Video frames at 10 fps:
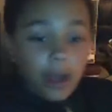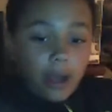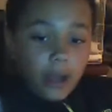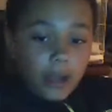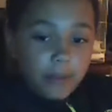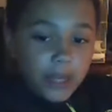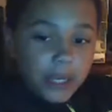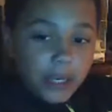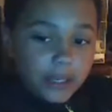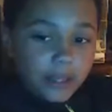I
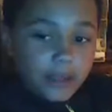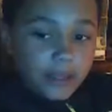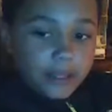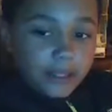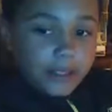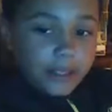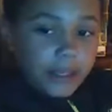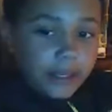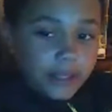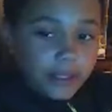made this
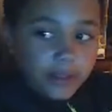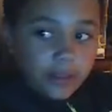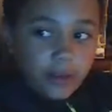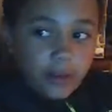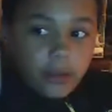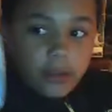elixir.